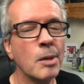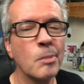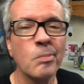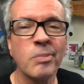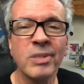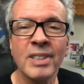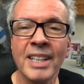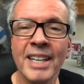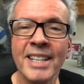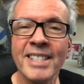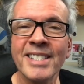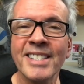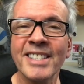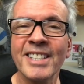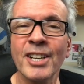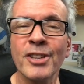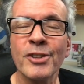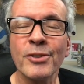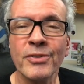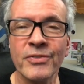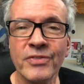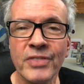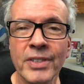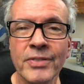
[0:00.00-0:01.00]
plus
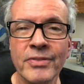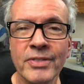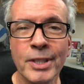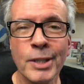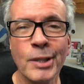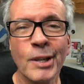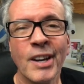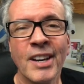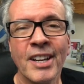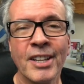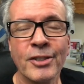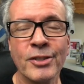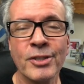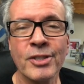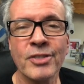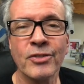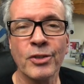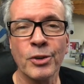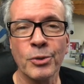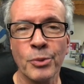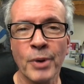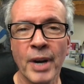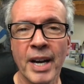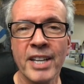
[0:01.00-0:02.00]
another $50
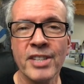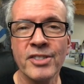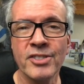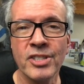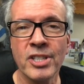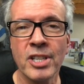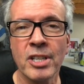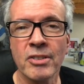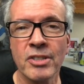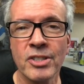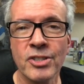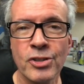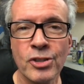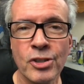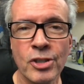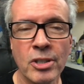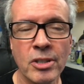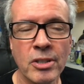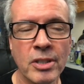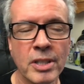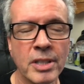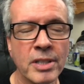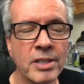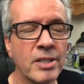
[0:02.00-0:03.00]
for rideshare
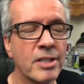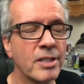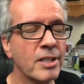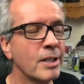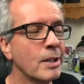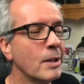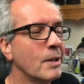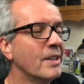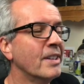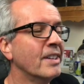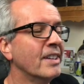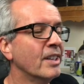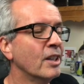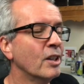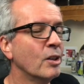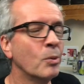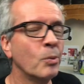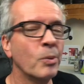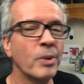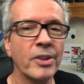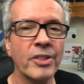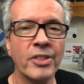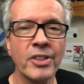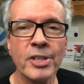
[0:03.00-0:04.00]
insurance.
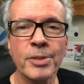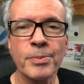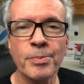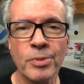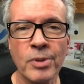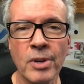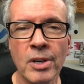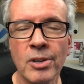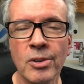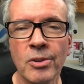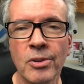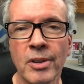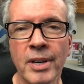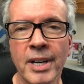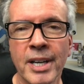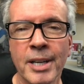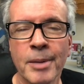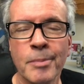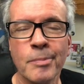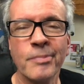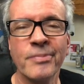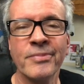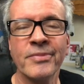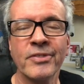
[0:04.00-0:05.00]
With this
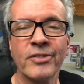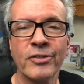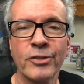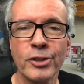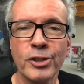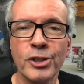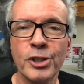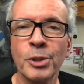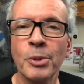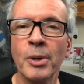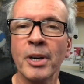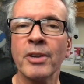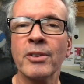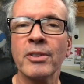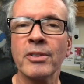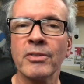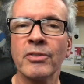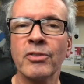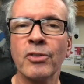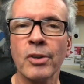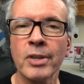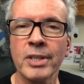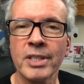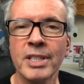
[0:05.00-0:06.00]
program, for
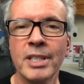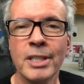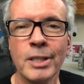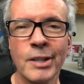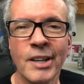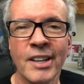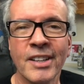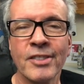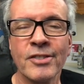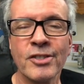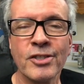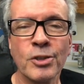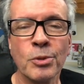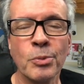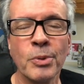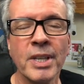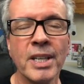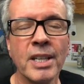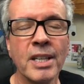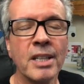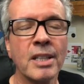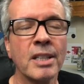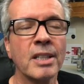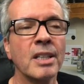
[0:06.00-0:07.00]
$214 a
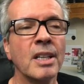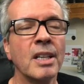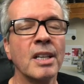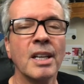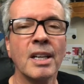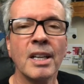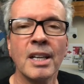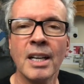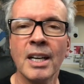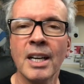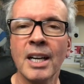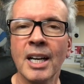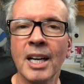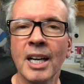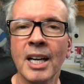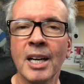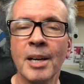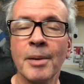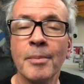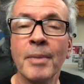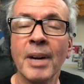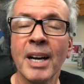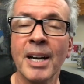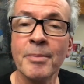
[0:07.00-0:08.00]
week,
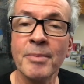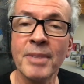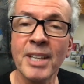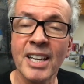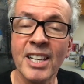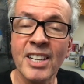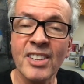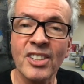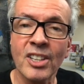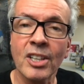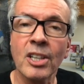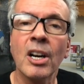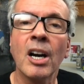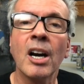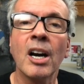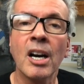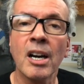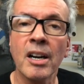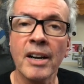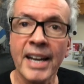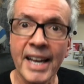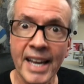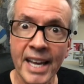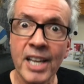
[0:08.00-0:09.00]
I'm getting the
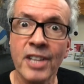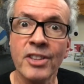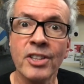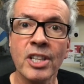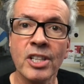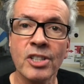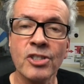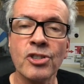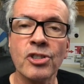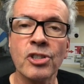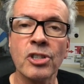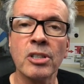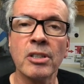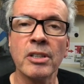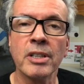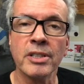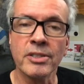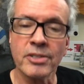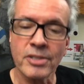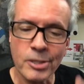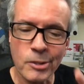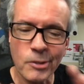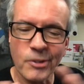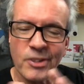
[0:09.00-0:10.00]
car and the
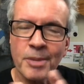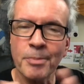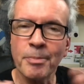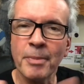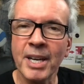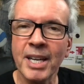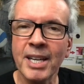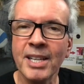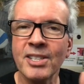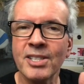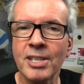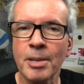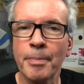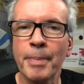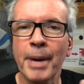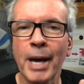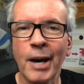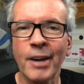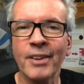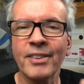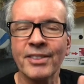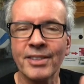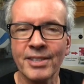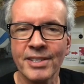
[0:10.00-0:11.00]
insurance. So the money's
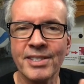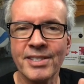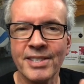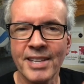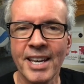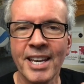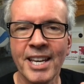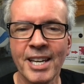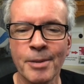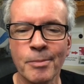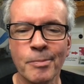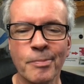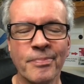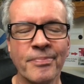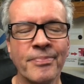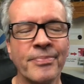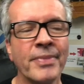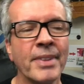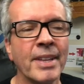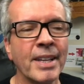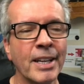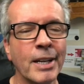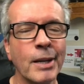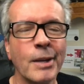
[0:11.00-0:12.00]
about the same.
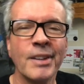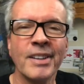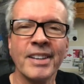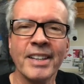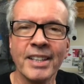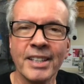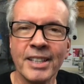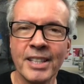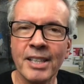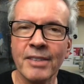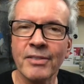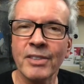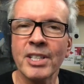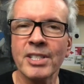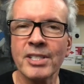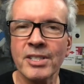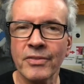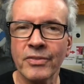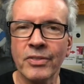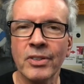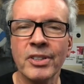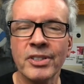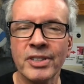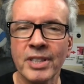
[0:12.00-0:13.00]
And given as a
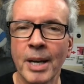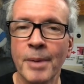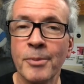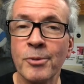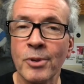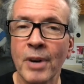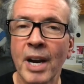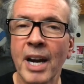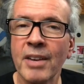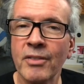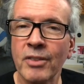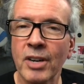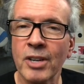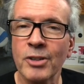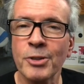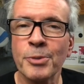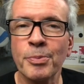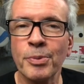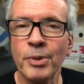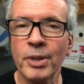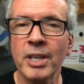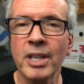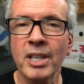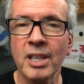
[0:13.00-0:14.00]
full-time driver, I was
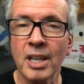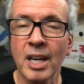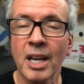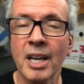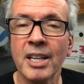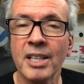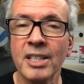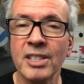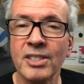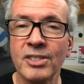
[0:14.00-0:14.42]
putting on